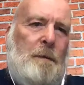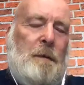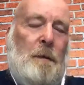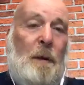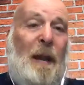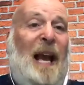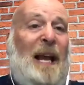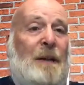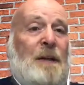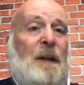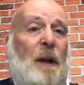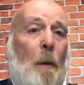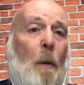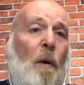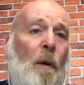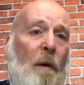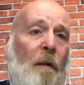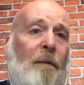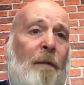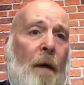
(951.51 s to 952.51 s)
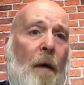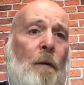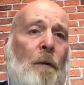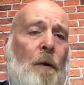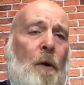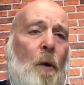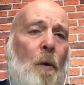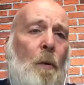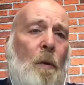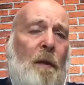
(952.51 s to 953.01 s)
So we actually want a phone
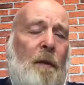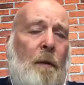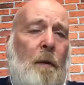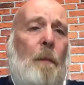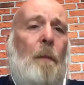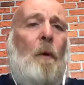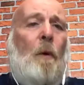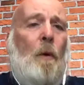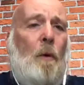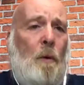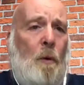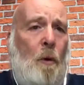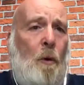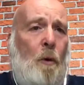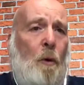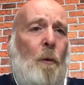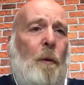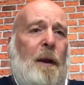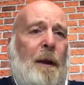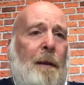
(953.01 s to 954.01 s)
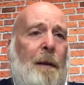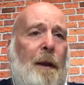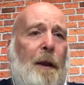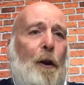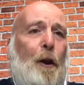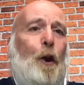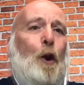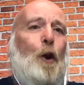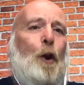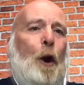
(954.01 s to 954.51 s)
call with them, or
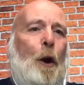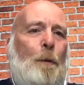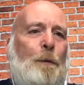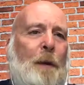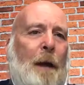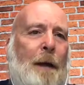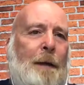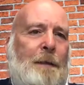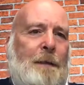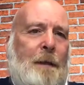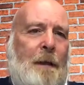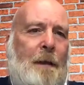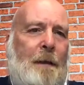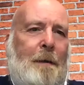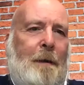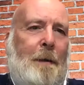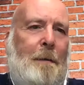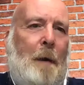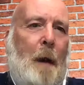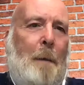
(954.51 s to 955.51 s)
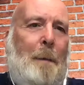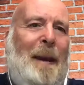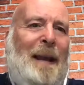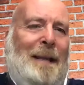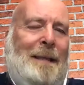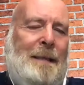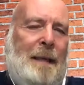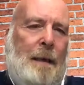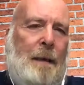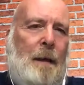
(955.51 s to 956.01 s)
in the good old days, a
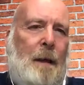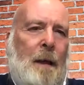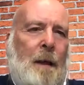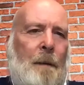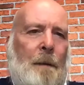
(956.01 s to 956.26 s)
meeting,